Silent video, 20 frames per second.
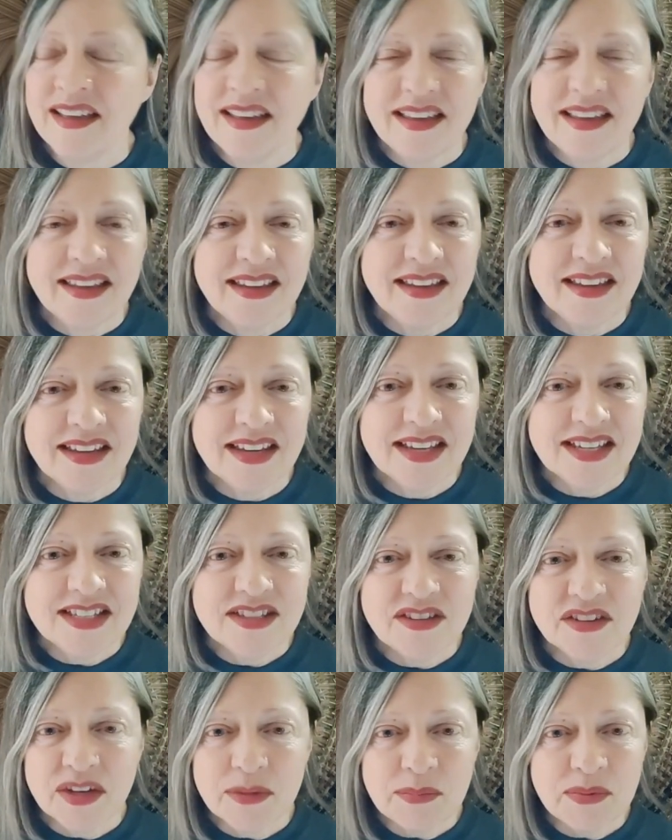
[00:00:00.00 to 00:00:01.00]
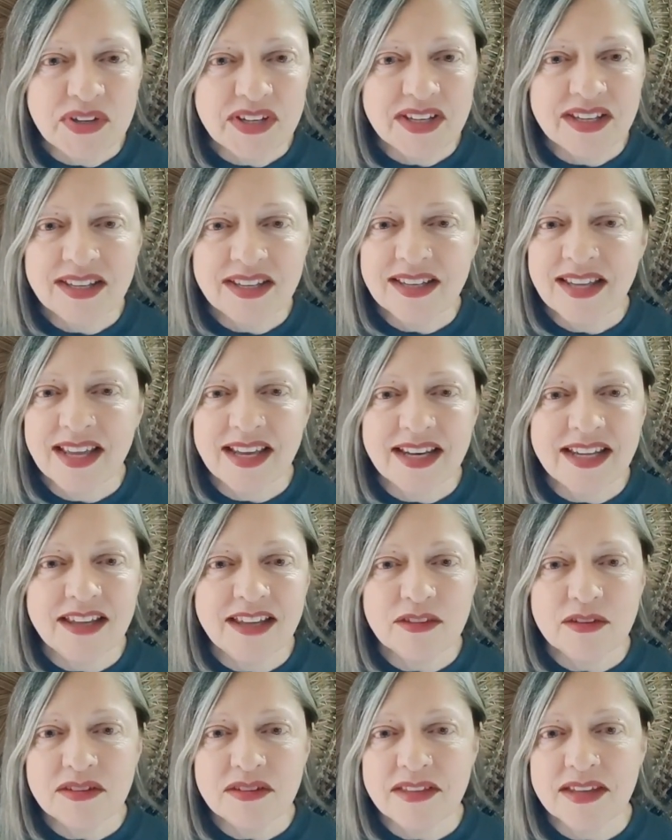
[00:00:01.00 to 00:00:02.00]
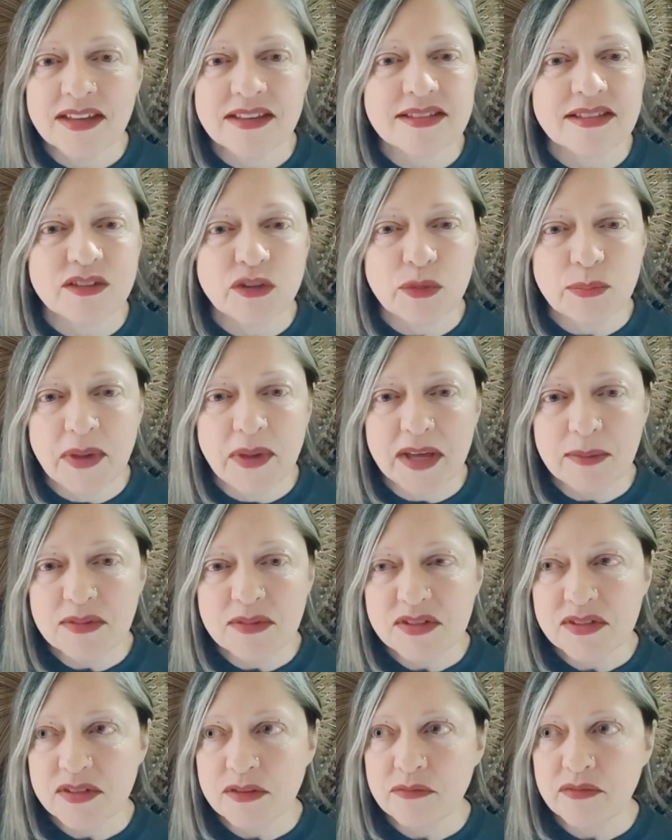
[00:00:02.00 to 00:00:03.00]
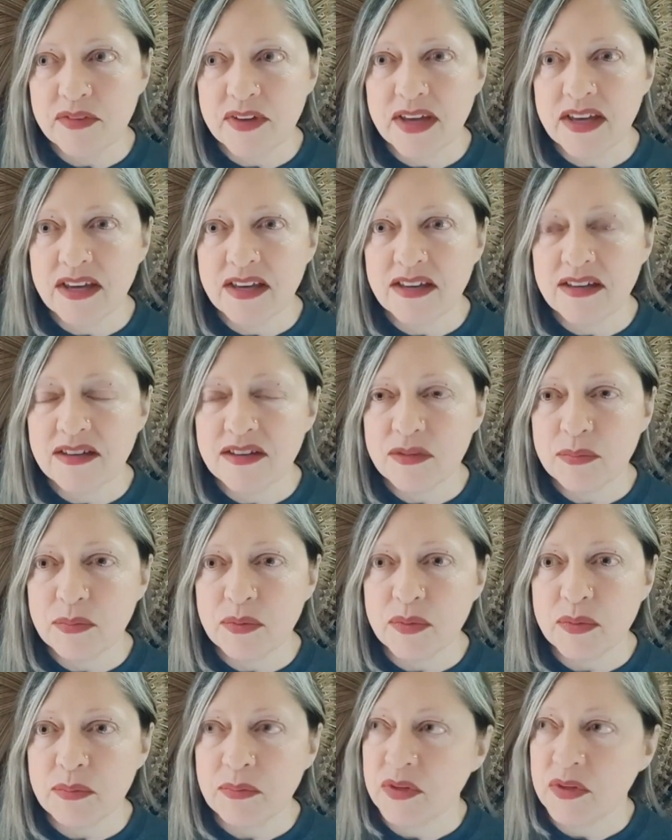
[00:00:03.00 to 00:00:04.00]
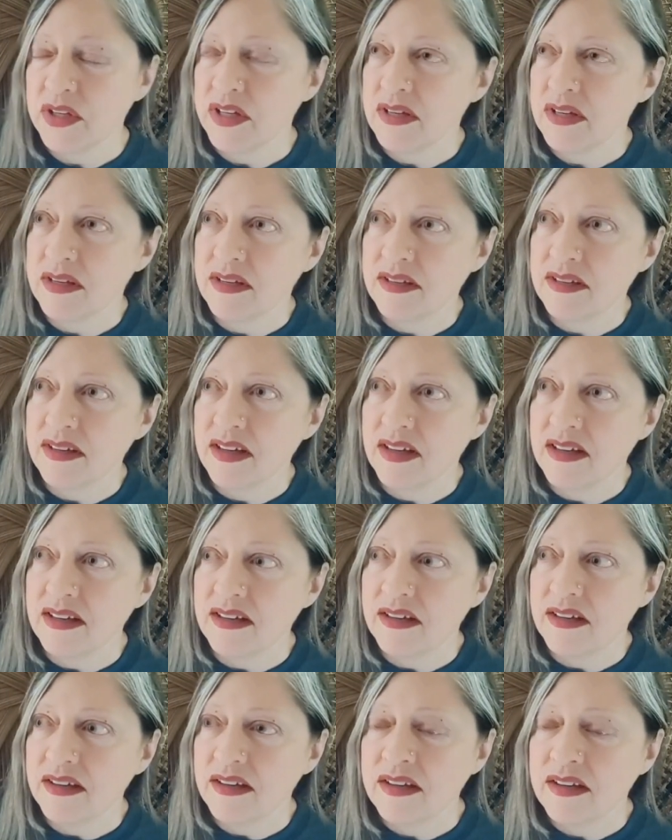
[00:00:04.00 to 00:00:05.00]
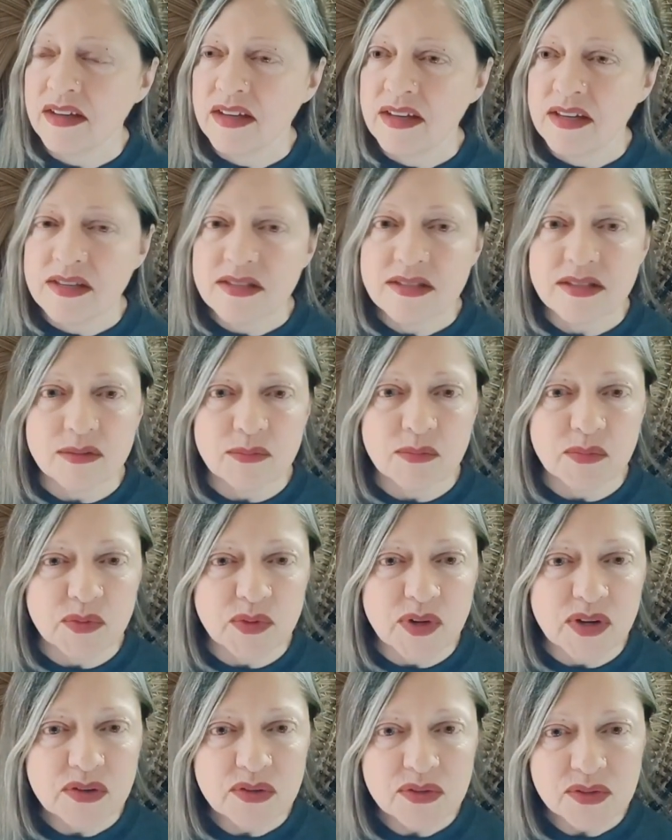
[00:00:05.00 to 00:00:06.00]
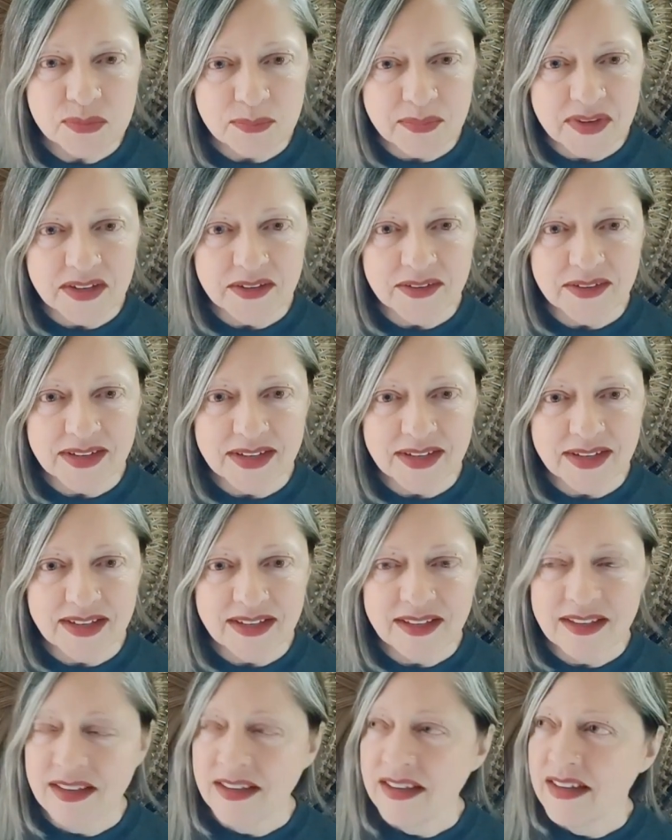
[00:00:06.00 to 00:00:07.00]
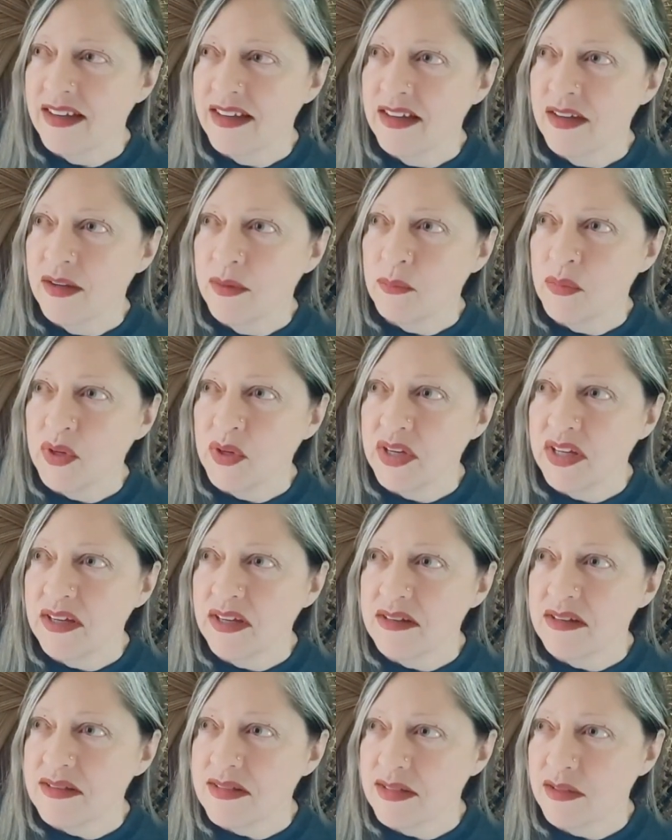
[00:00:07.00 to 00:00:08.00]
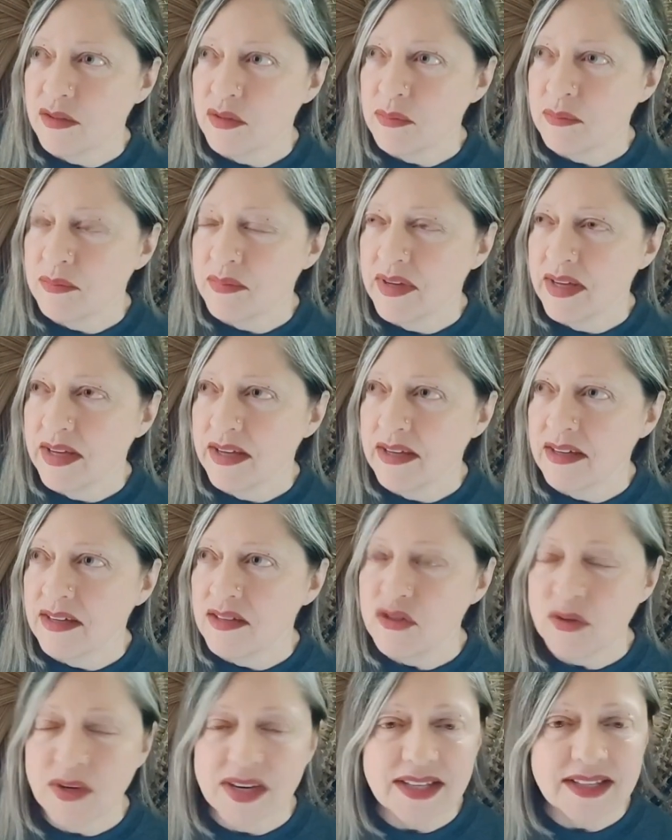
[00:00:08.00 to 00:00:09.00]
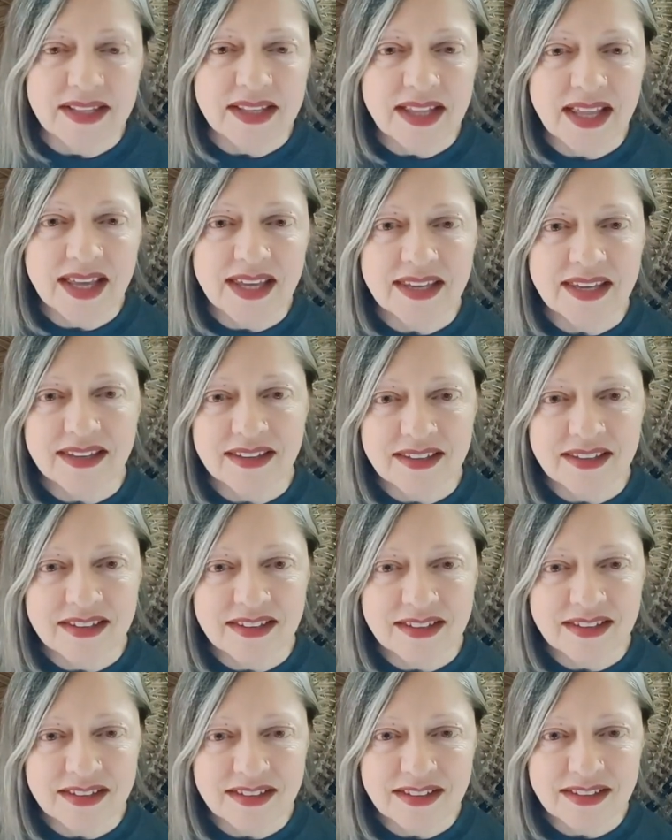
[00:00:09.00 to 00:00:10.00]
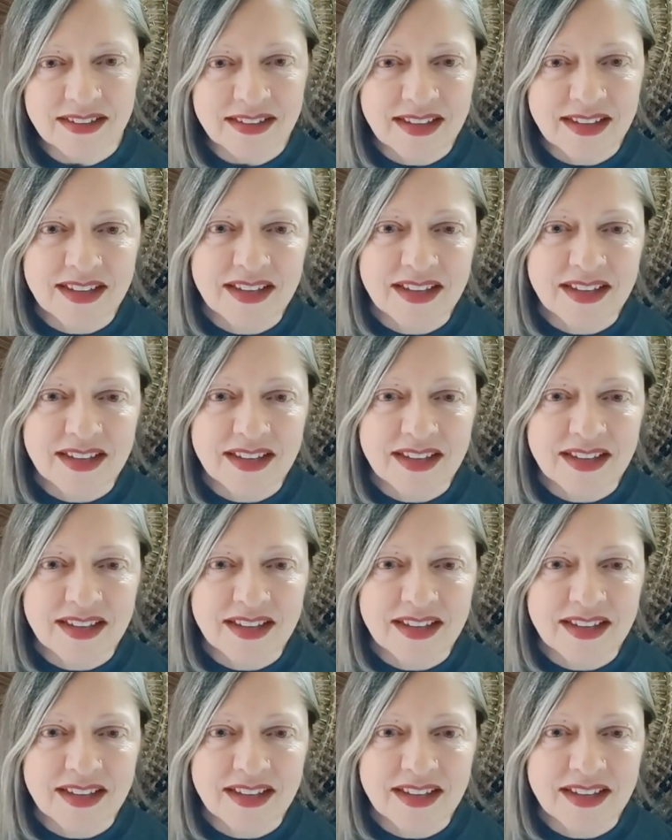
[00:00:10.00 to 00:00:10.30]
And you could put in any other things, little pebbles you found. We put in some rosemary, put in some dried lichen,